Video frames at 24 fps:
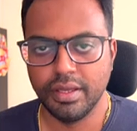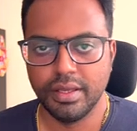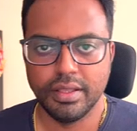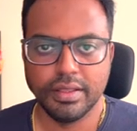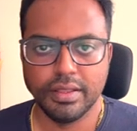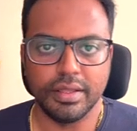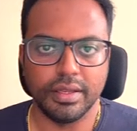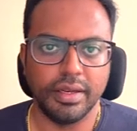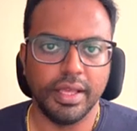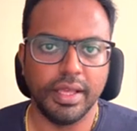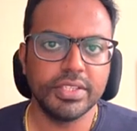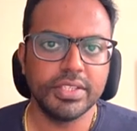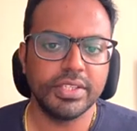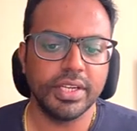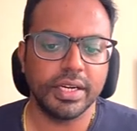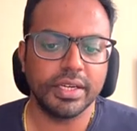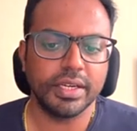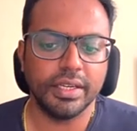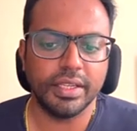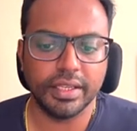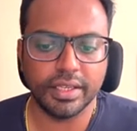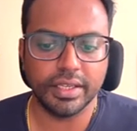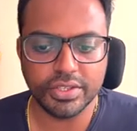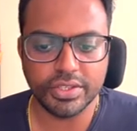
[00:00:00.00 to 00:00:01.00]
The next
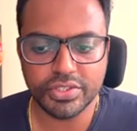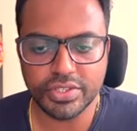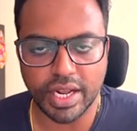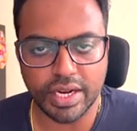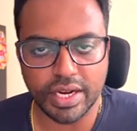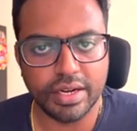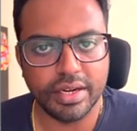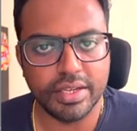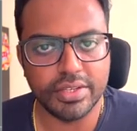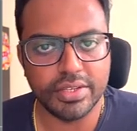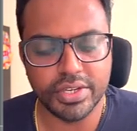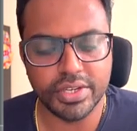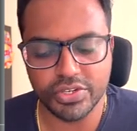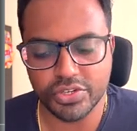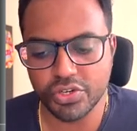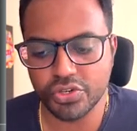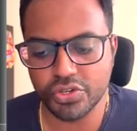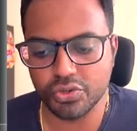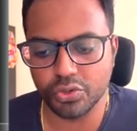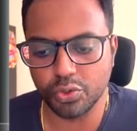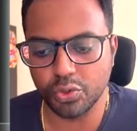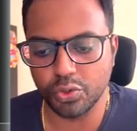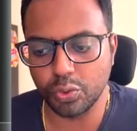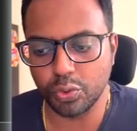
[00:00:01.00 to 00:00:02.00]
technique is standardization.
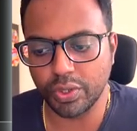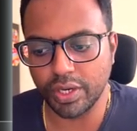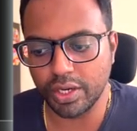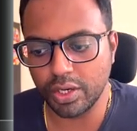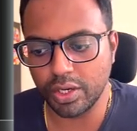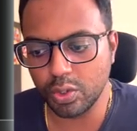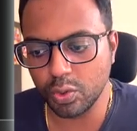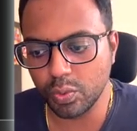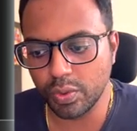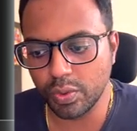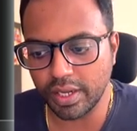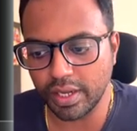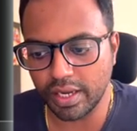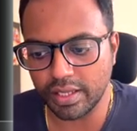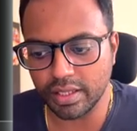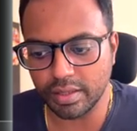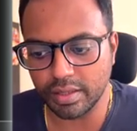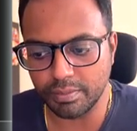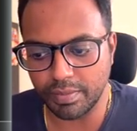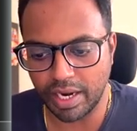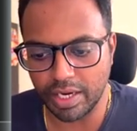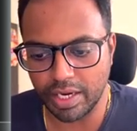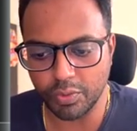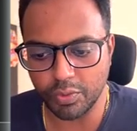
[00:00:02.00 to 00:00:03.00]
So you can do it either
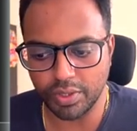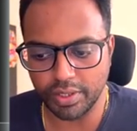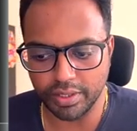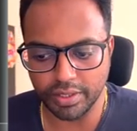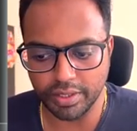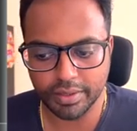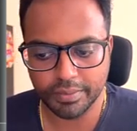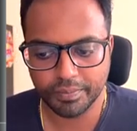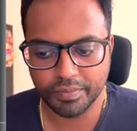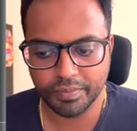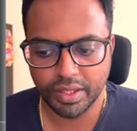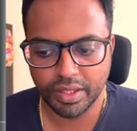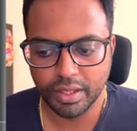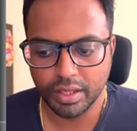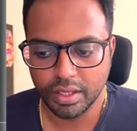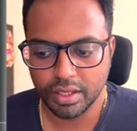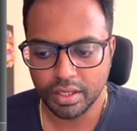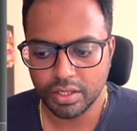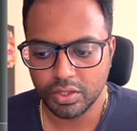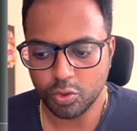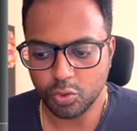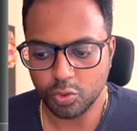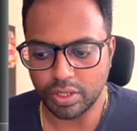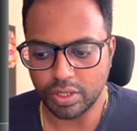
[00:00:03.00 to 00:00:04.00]
manually.
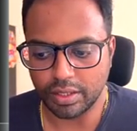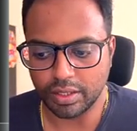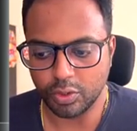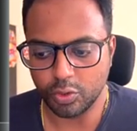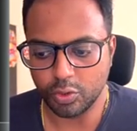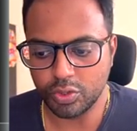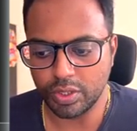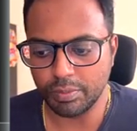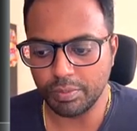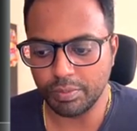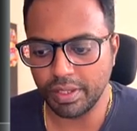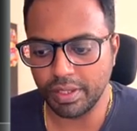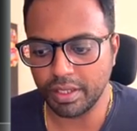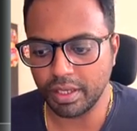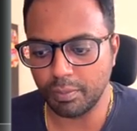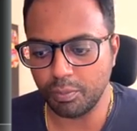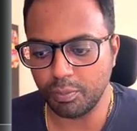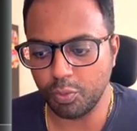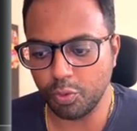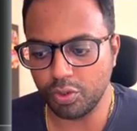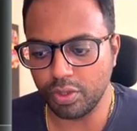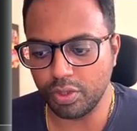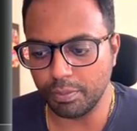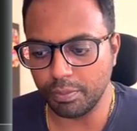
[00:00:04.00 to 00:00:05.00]
You simply
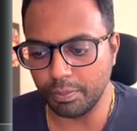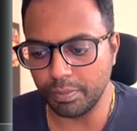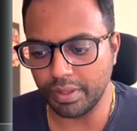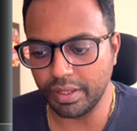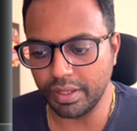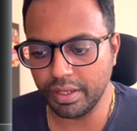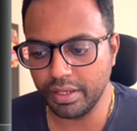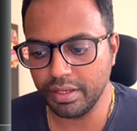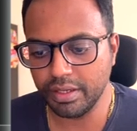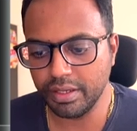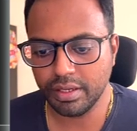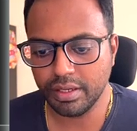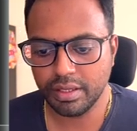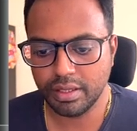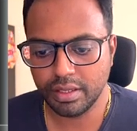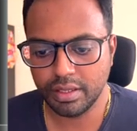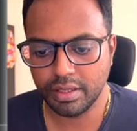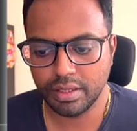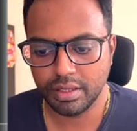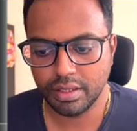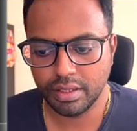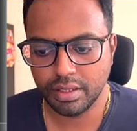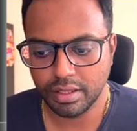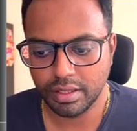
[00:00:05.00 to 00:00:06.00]
compute the mean,
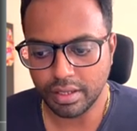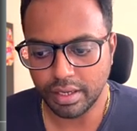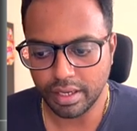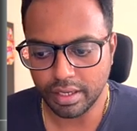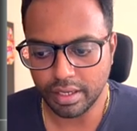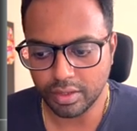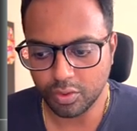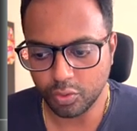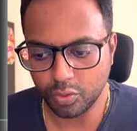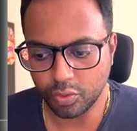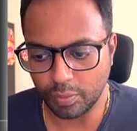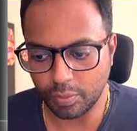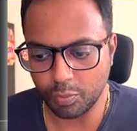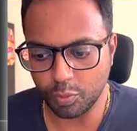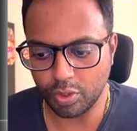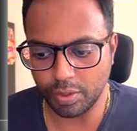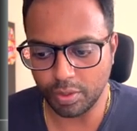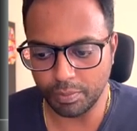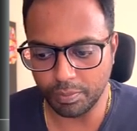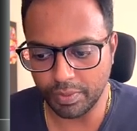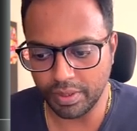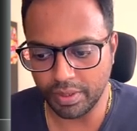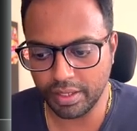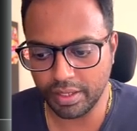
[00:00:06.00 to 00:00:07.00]
right? You compute the
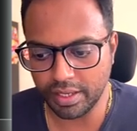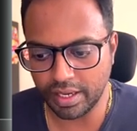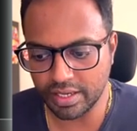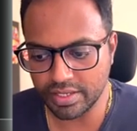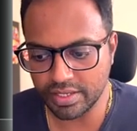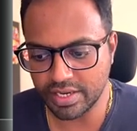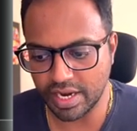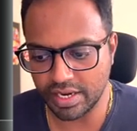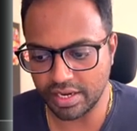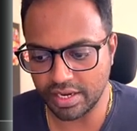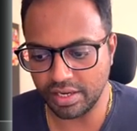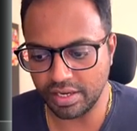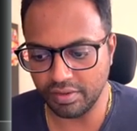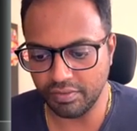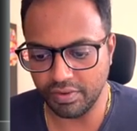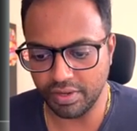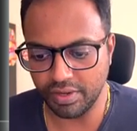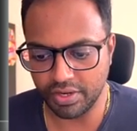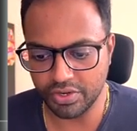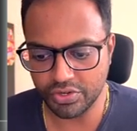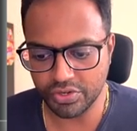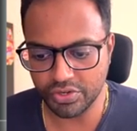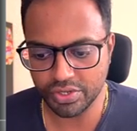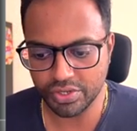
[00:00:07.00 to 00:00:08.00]
mean and standard
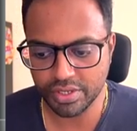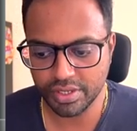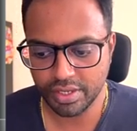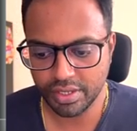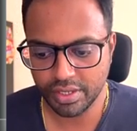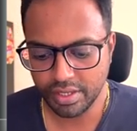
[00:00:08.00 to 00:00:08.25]
deviation.